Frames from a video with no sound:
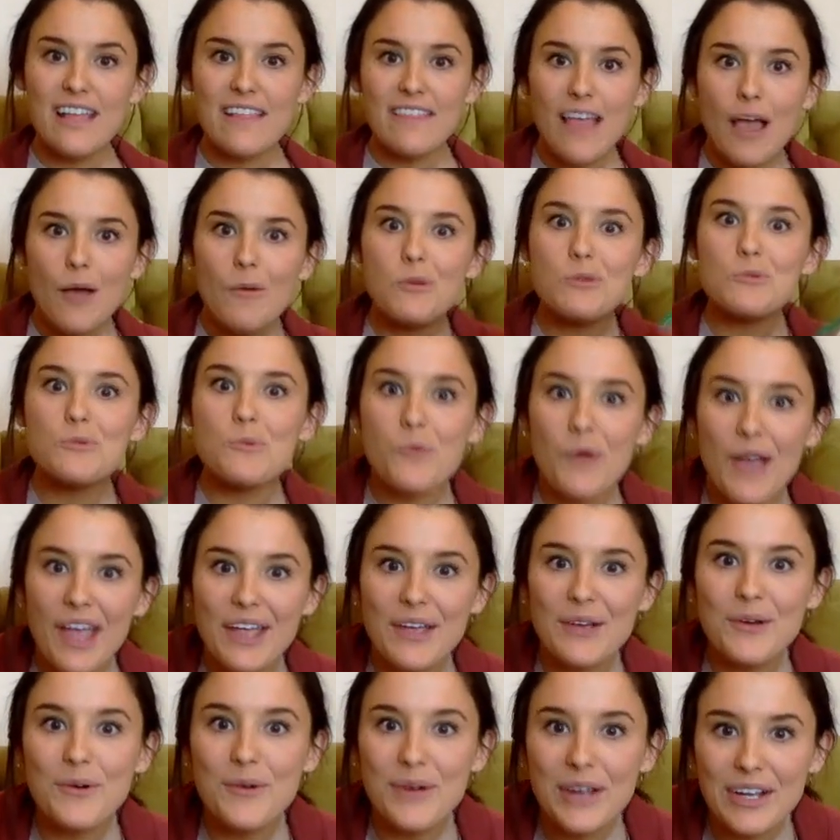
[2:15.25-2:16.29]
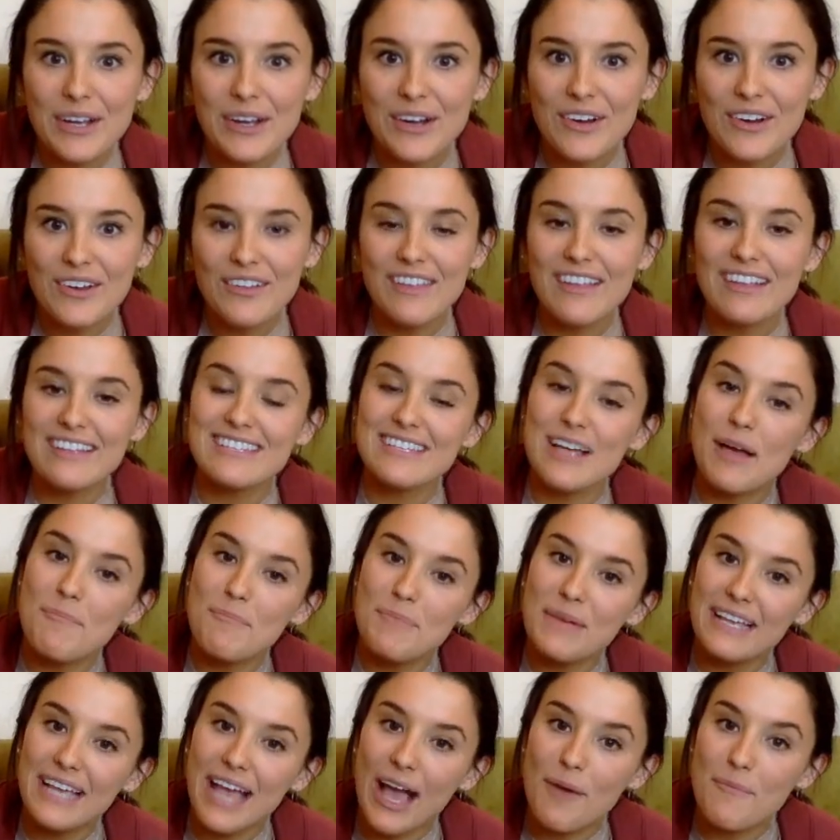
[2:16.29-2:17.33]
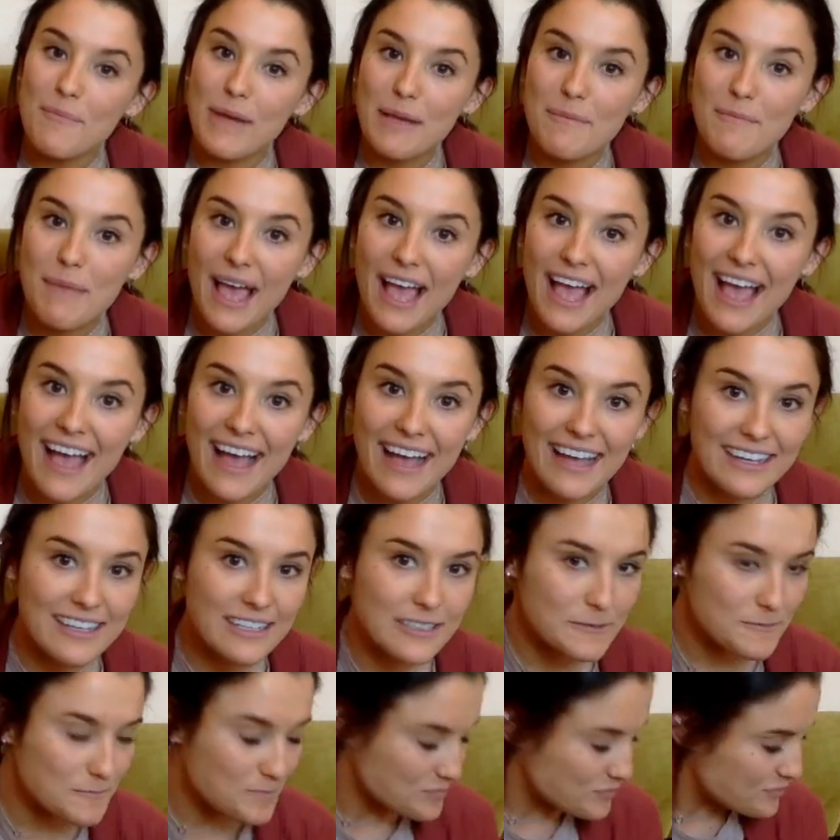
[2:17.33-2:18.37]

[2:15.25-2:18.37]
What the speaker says: That was way quicker than dumping out my bag.